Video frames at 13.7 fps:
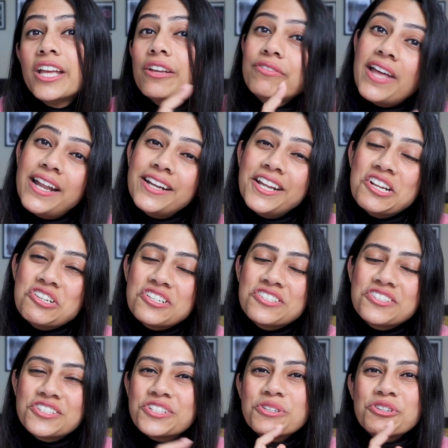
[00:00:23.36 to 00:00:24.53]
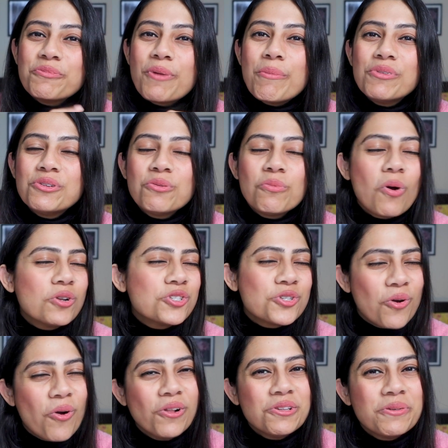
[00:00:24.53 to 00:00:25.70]
If that interests you, remember to watch
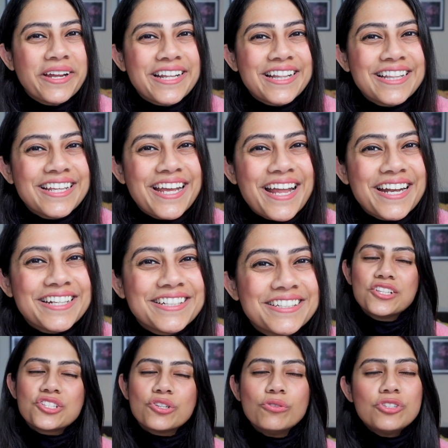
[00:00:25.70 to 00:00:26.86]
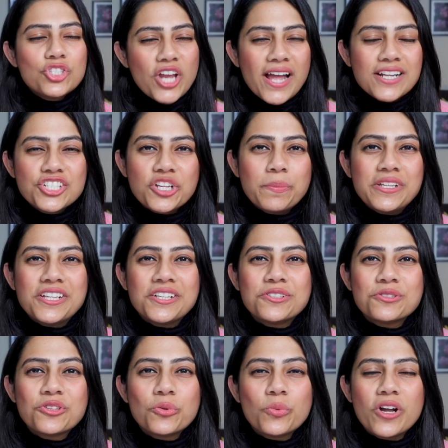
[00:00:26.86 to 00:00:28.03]
all the way till the end. So ChatGPT
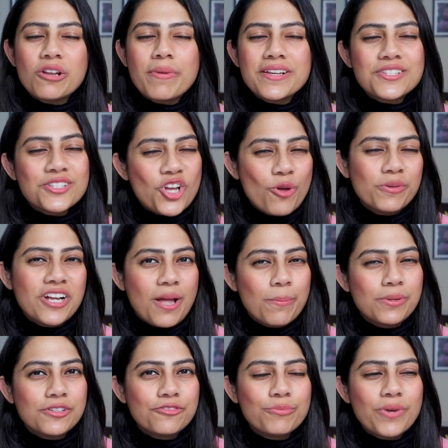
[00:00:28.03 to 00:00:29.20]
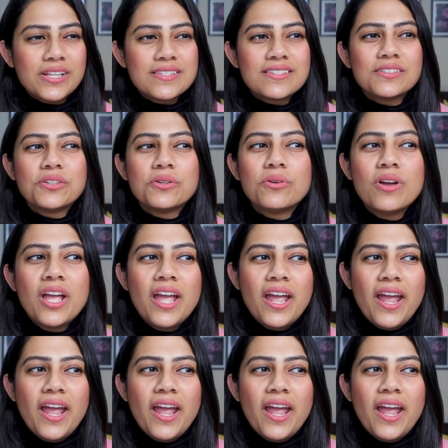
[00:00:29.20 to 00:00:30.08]
took the world by storm a couple of months ago.